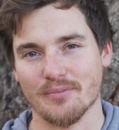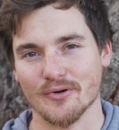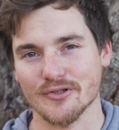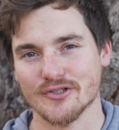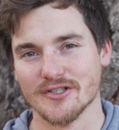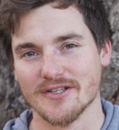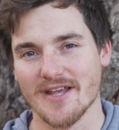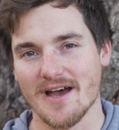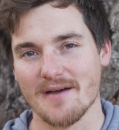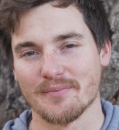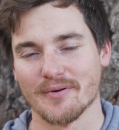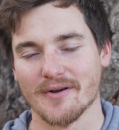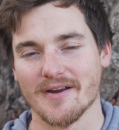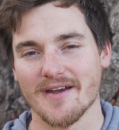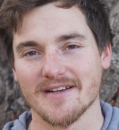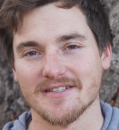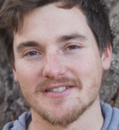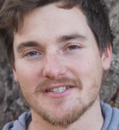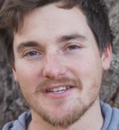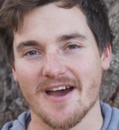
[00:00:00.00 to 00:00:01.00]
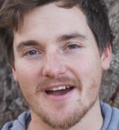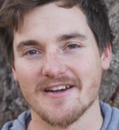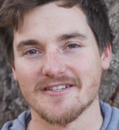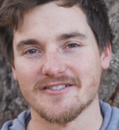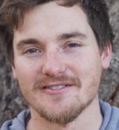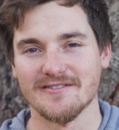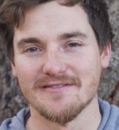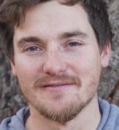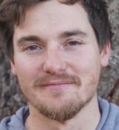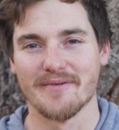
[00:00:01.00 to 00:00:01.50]
butchered that
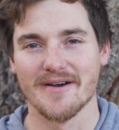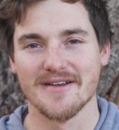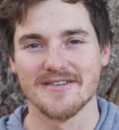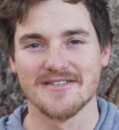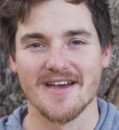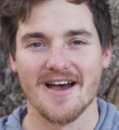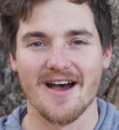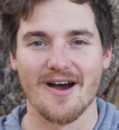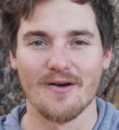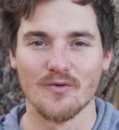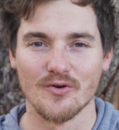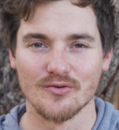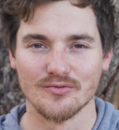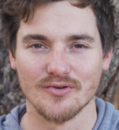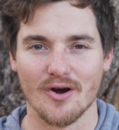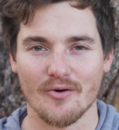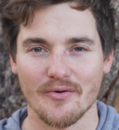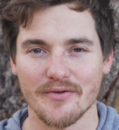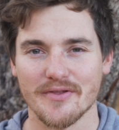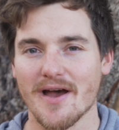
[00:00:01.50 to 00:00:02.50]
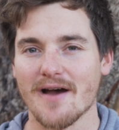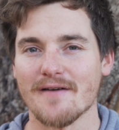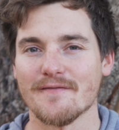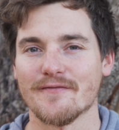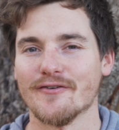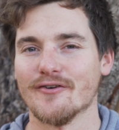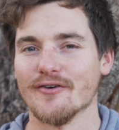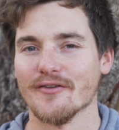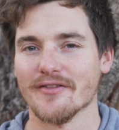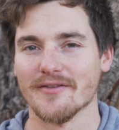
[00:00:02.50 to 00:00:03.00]
pronunciation, but uh, we'll roll with that
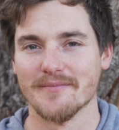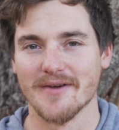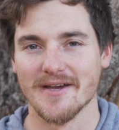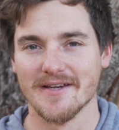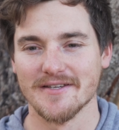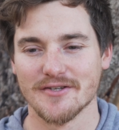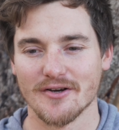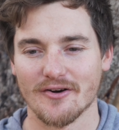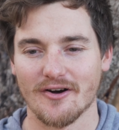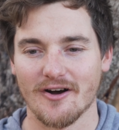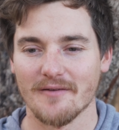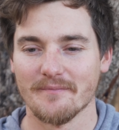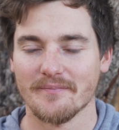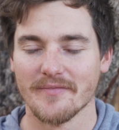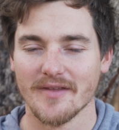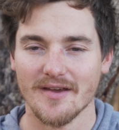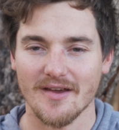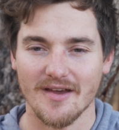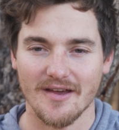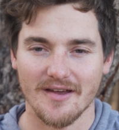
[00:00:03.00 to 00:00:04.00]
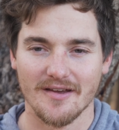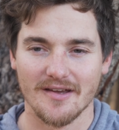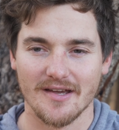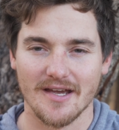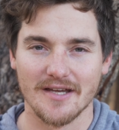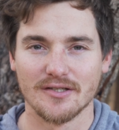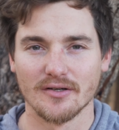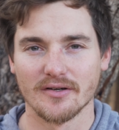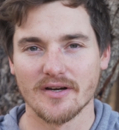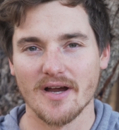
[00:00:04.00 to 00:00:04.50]
for the meantime.
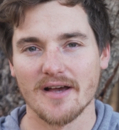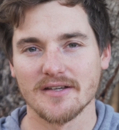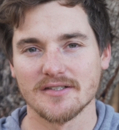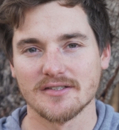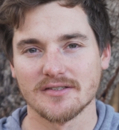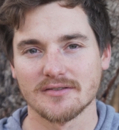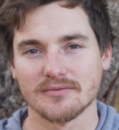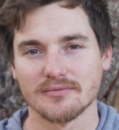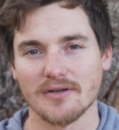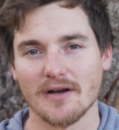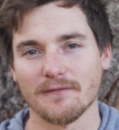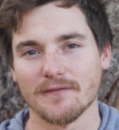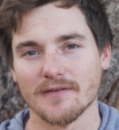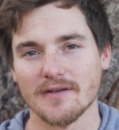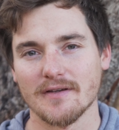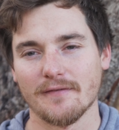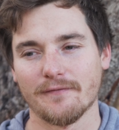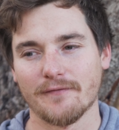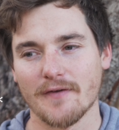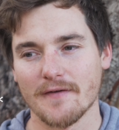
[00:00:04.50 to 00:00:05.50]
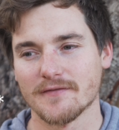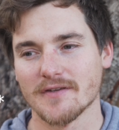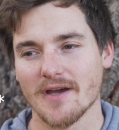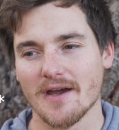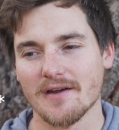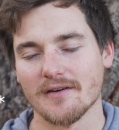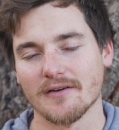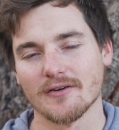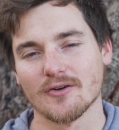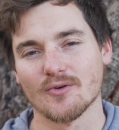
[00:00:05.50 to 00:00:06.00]
It took us roughly
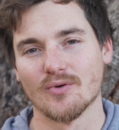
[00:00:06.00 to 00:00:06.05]
15 and a